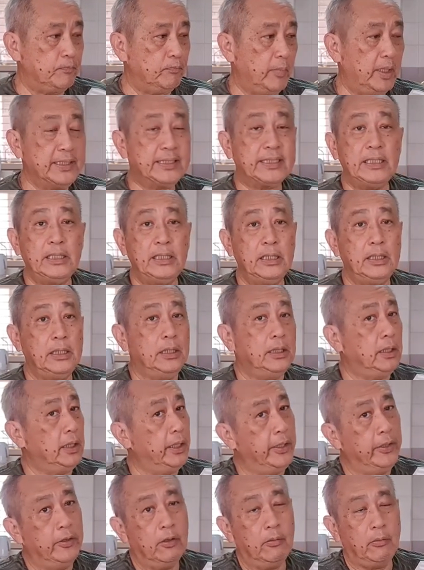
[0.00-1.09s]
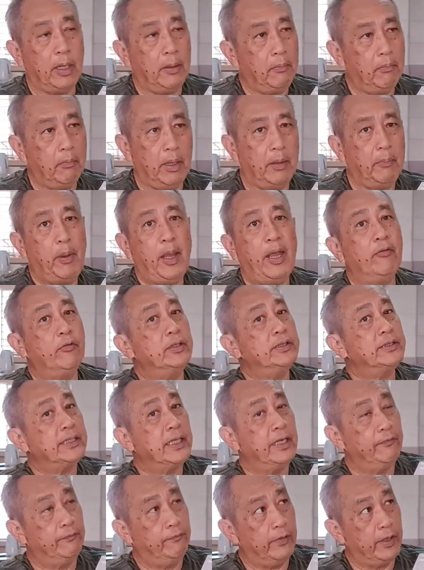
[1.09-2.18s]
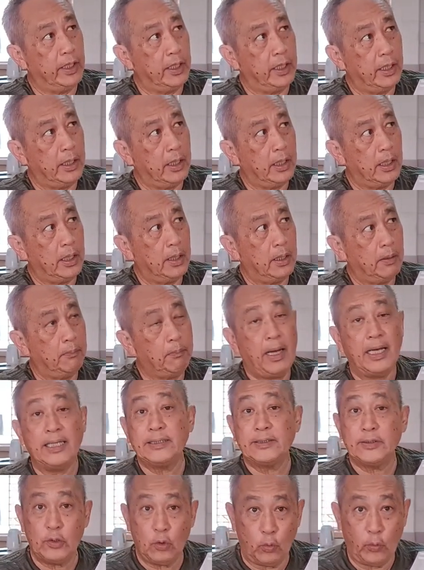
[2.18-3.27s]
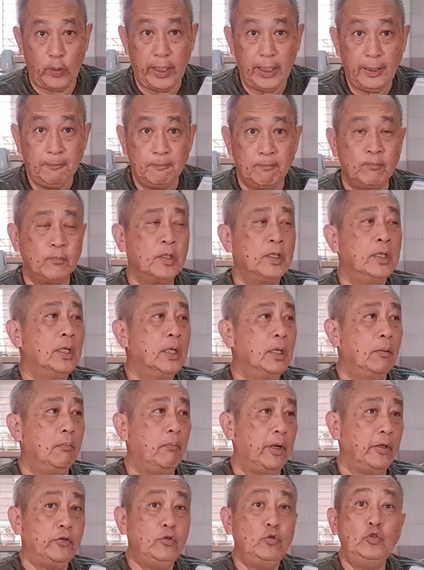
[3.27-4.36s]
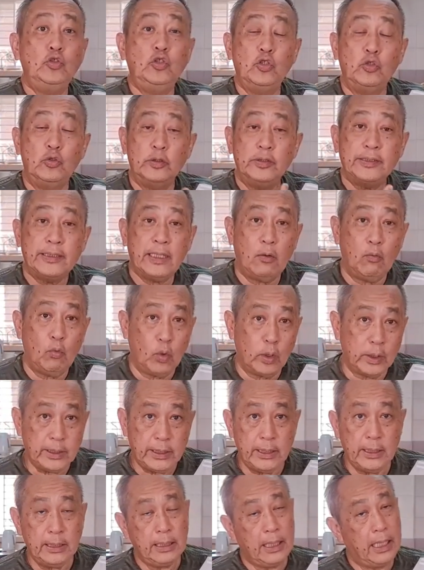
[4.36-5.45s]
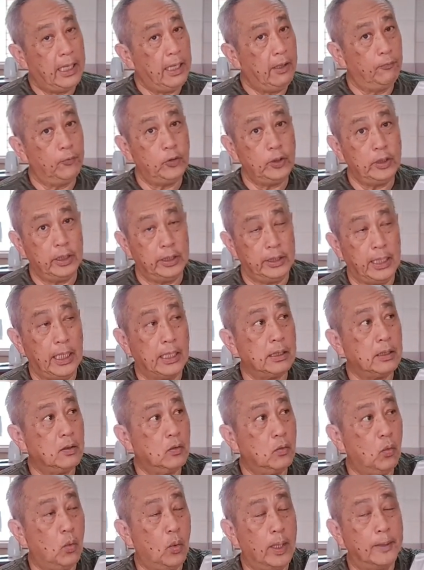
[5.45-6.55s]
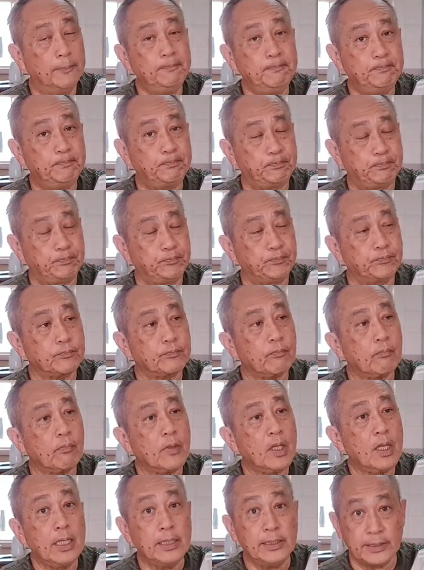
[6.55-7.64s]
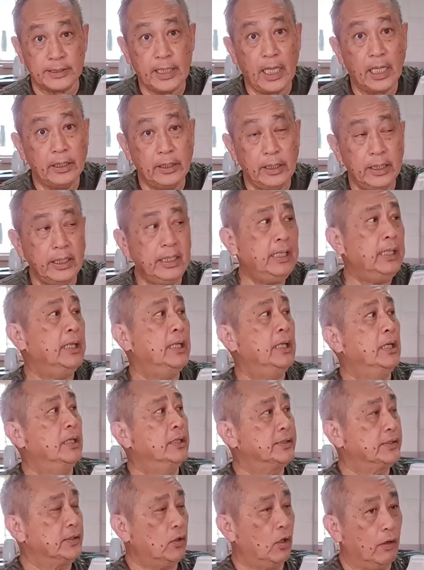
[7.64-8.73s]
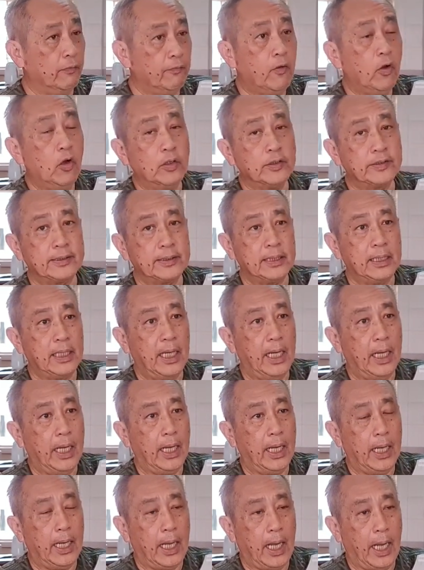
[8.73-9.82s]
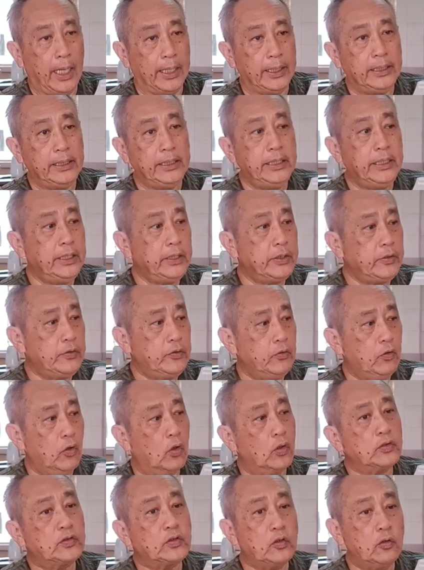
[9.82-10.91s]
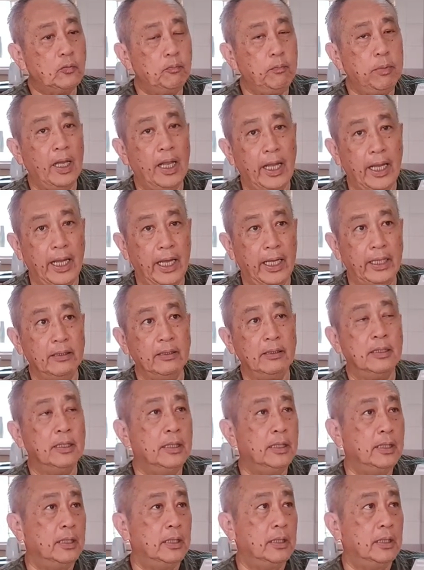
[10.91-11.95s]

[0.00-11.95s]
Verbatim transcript: basically, you know, my parents have passed away. My two children are working. I have only a younger one studying. So of course, I need to also plan